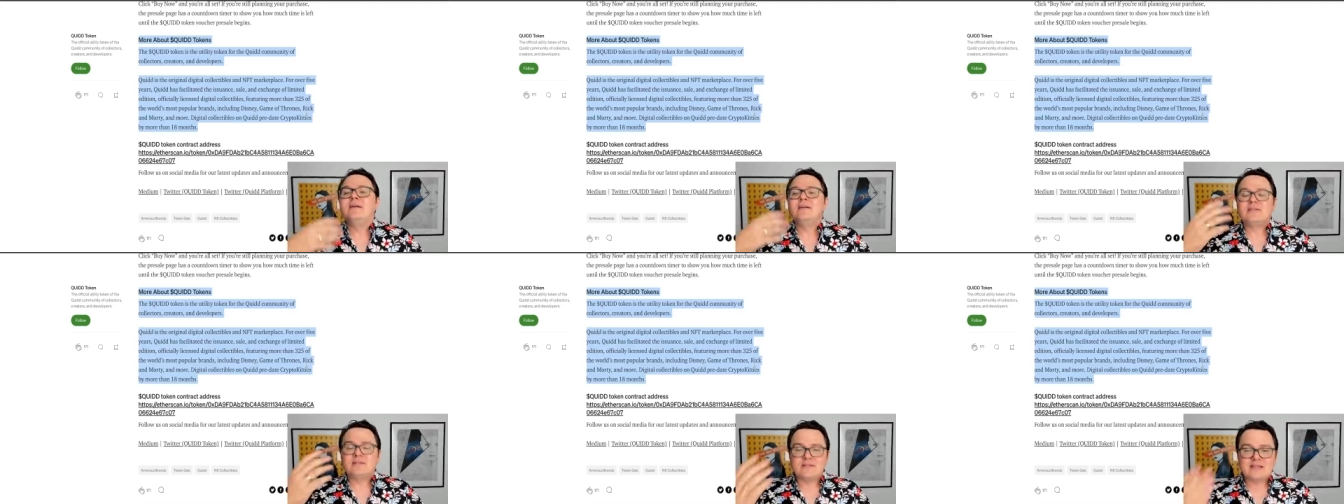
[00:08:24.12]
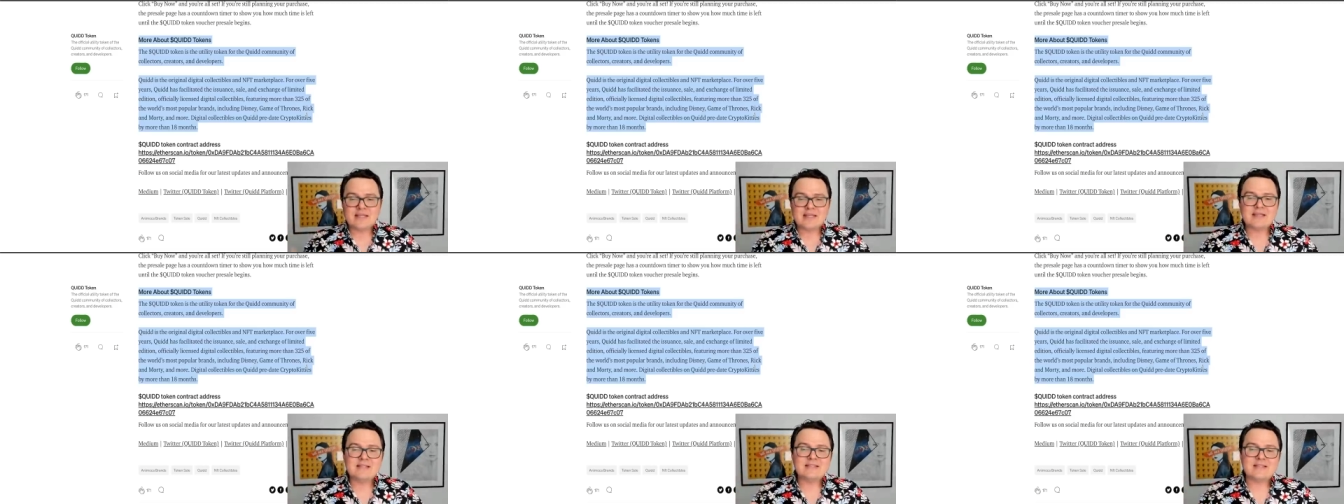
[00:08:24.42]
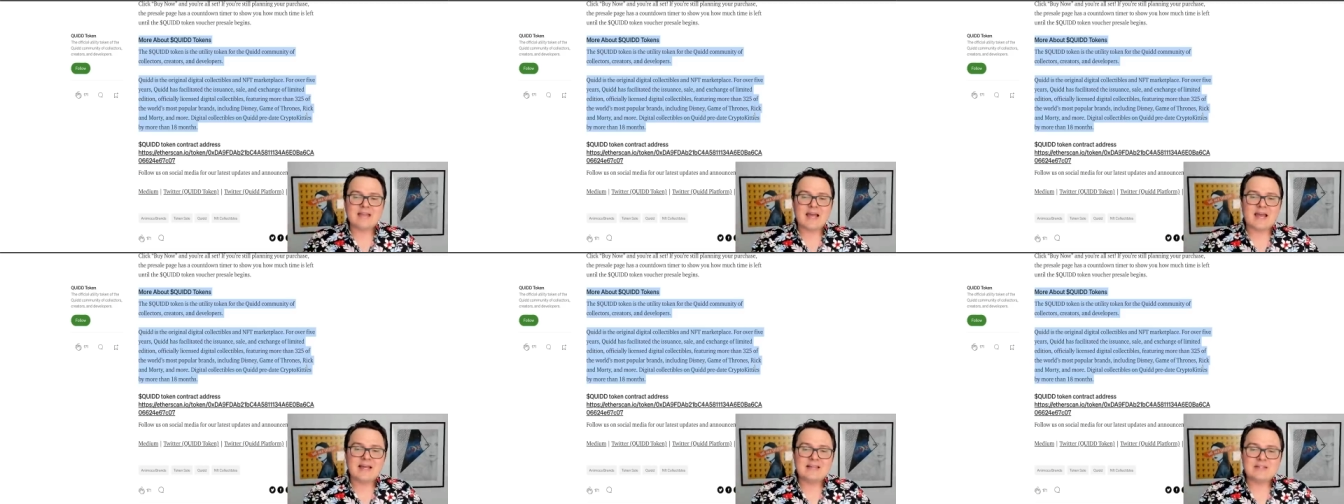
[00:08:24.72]
so these
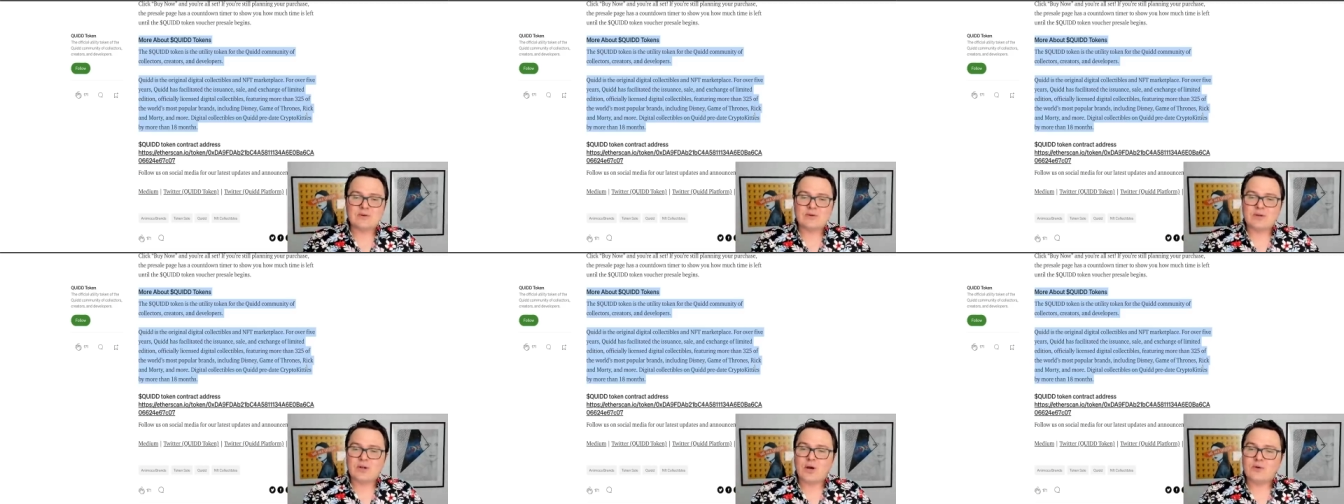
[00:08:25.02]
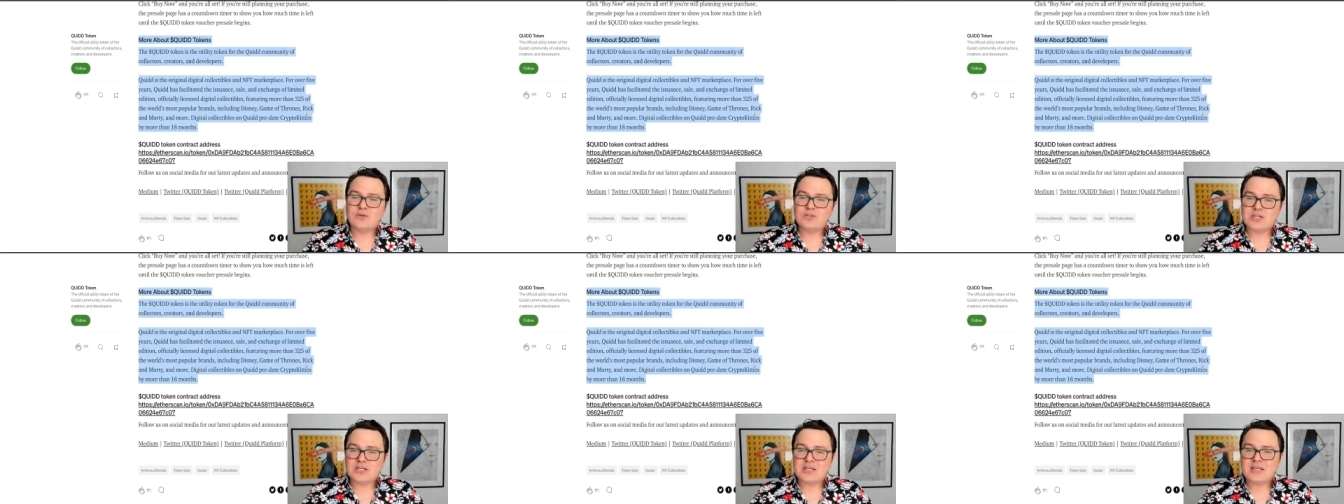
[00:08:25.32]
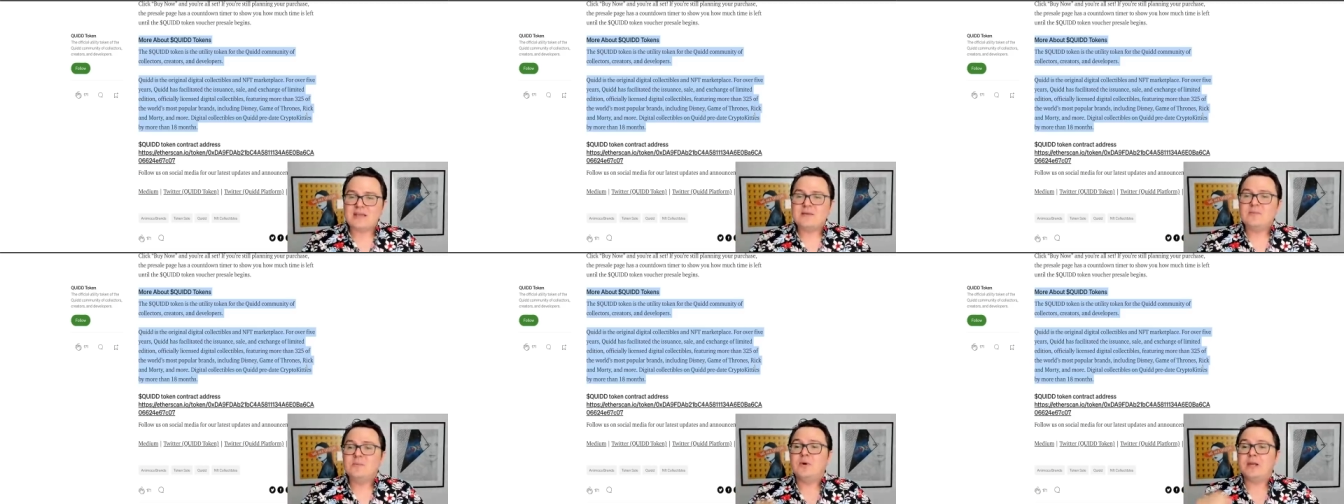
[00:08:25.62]
guys are an OG
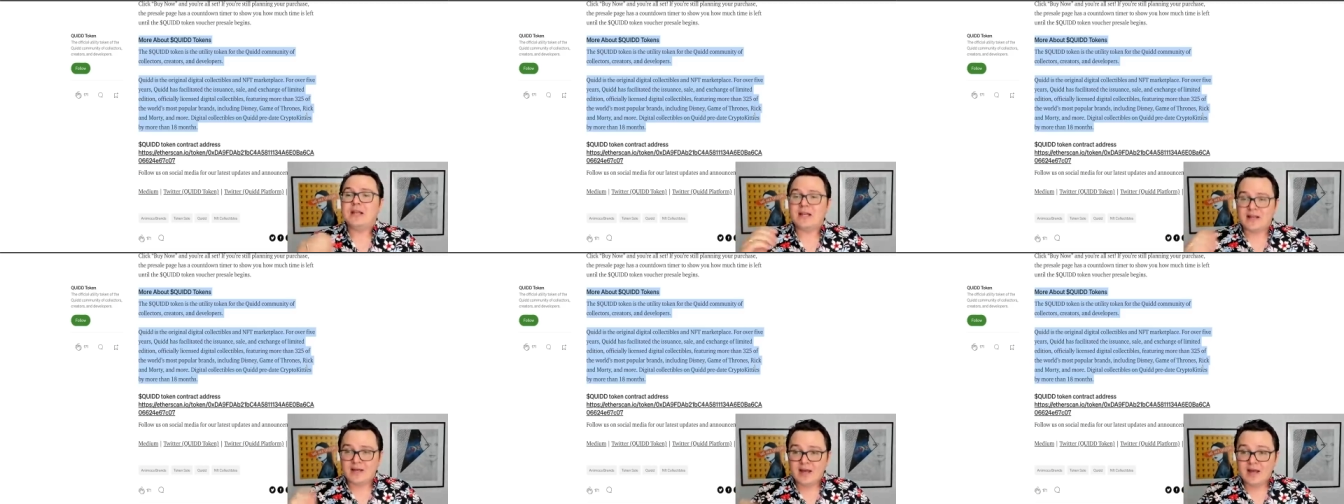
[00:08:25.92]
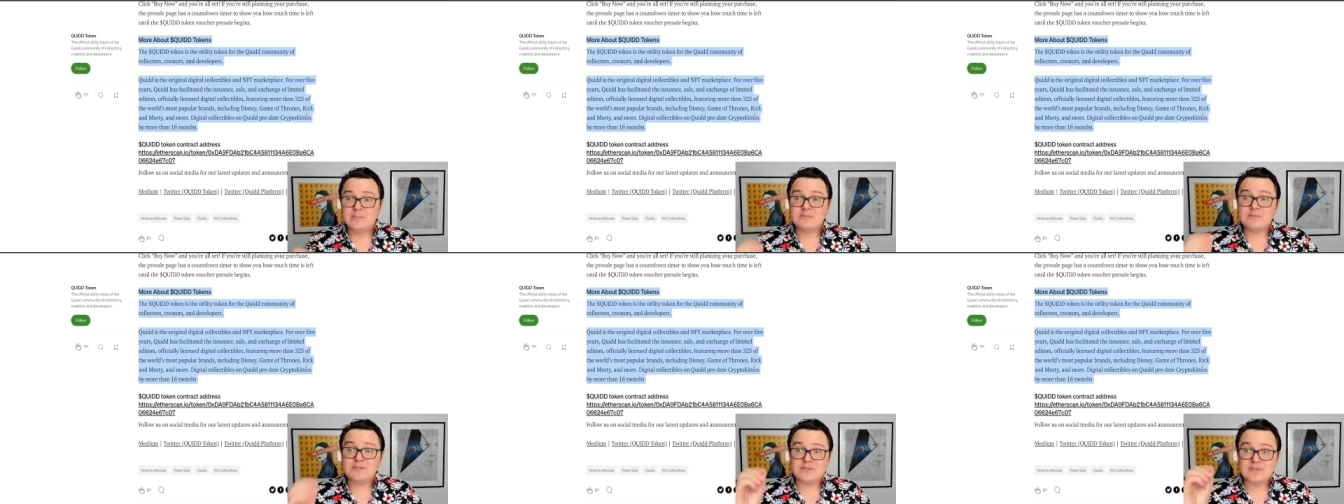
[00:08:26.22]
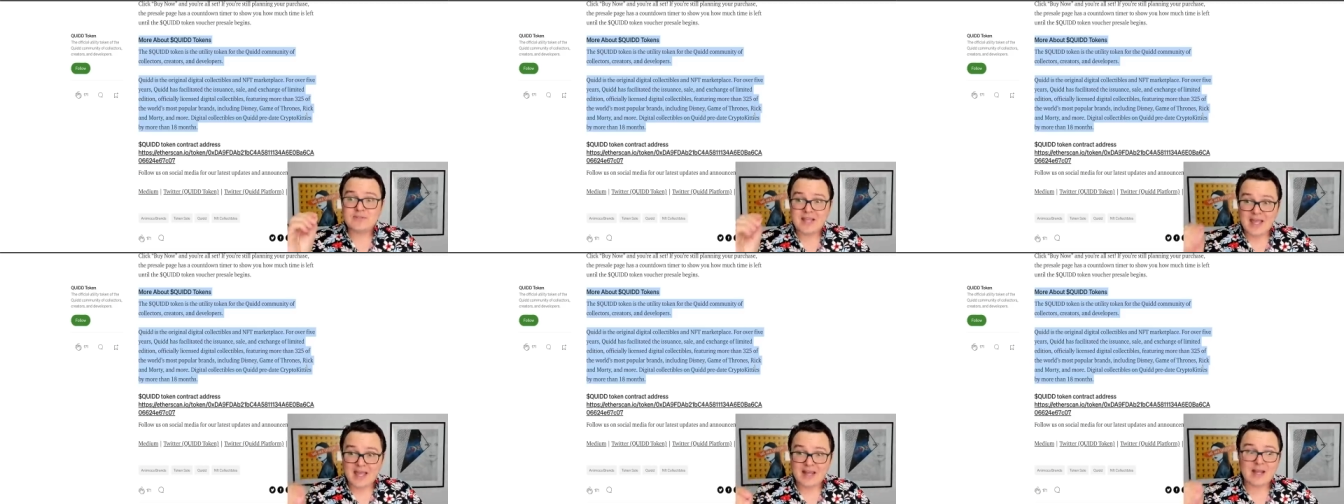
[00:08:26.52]
when it comes
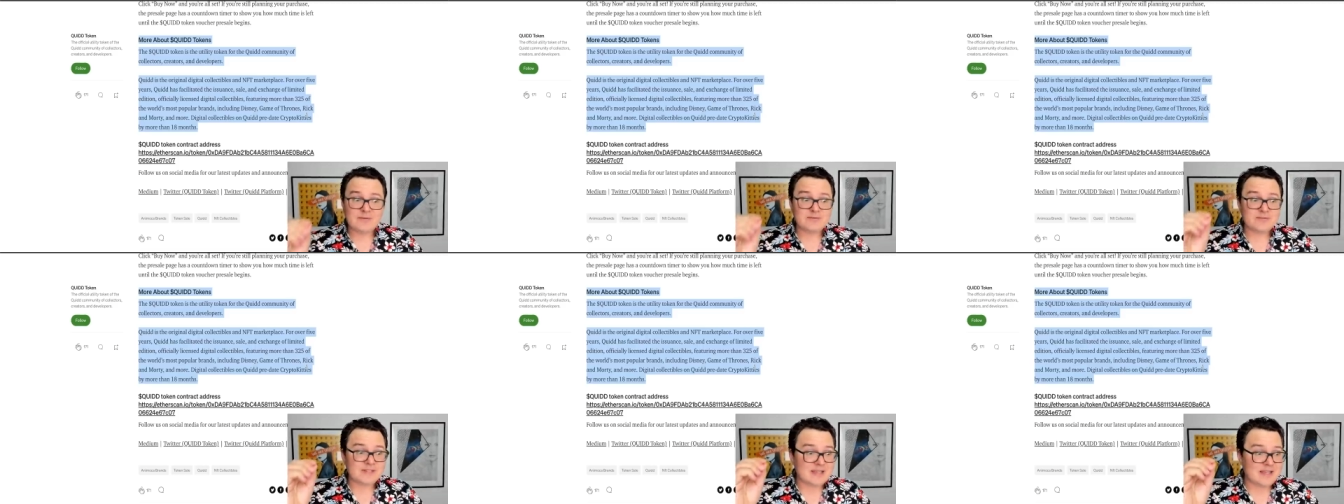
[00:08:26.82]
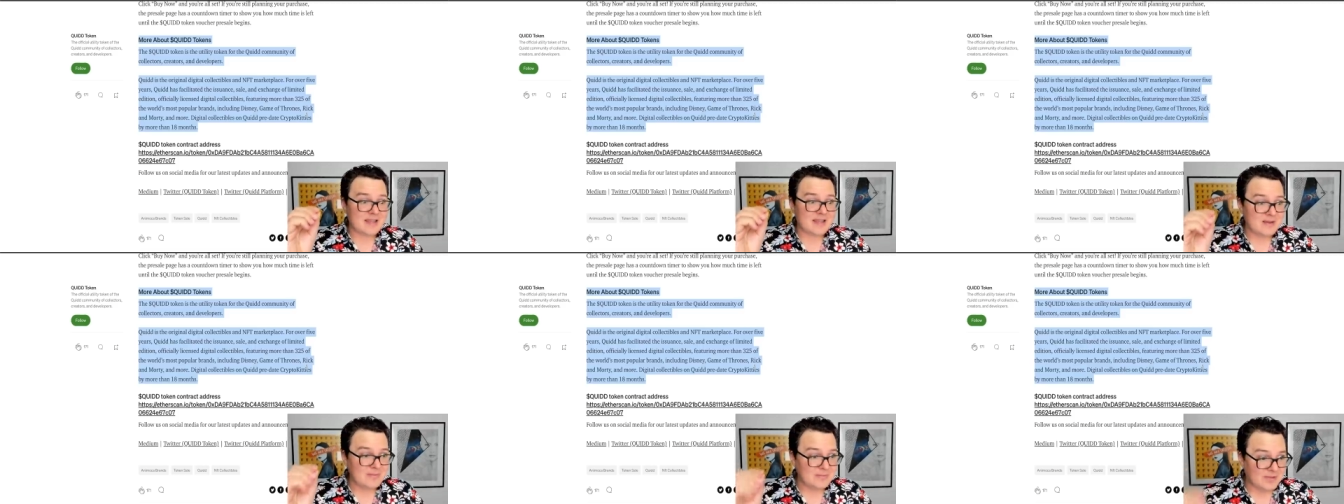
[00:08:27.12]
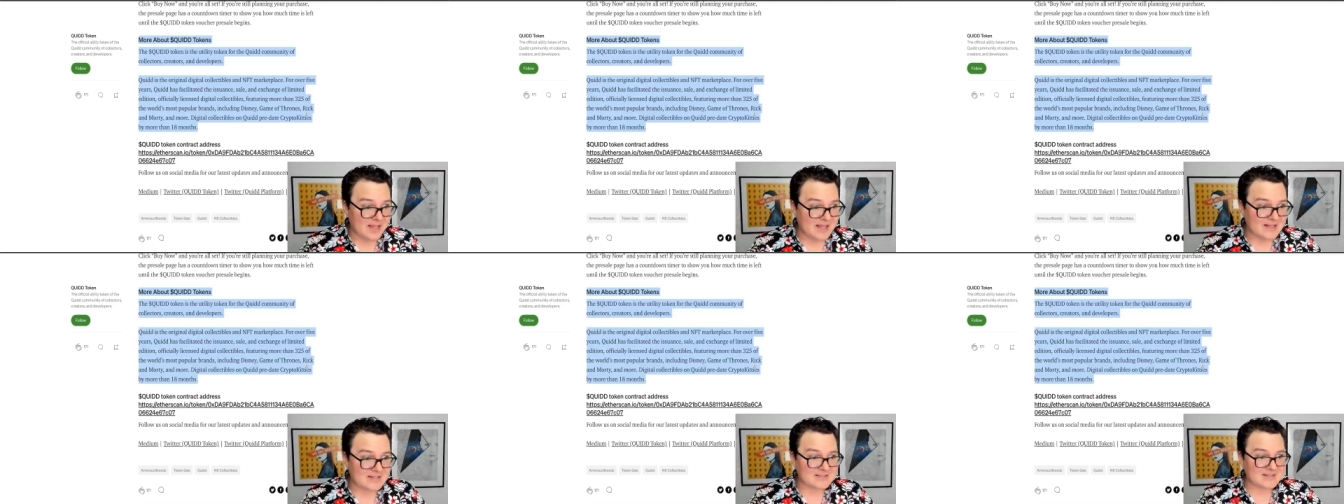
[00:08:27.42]
to the NFT
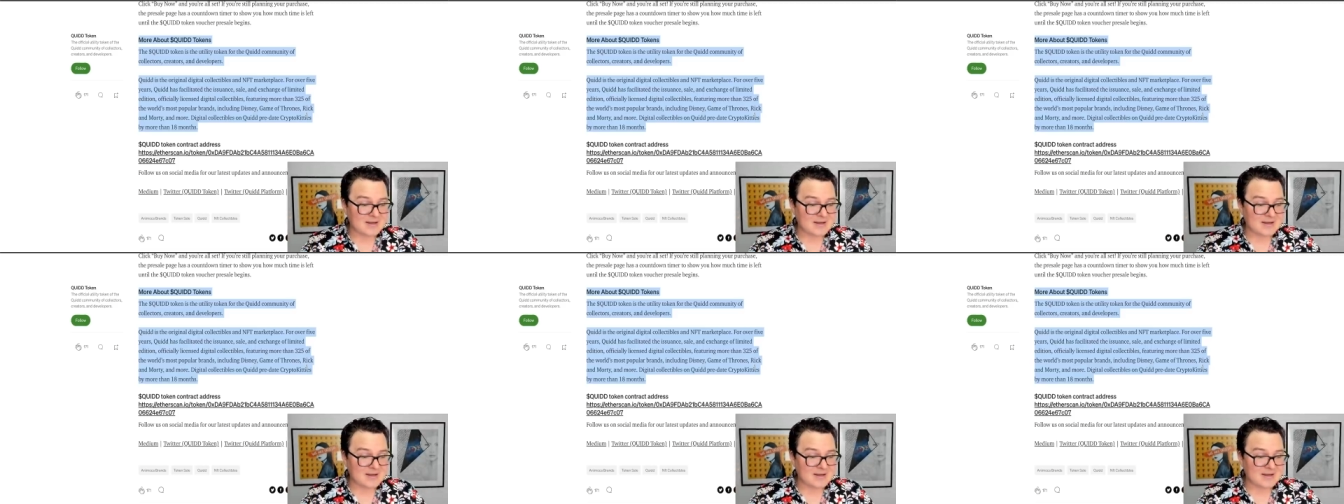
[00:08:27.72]
place.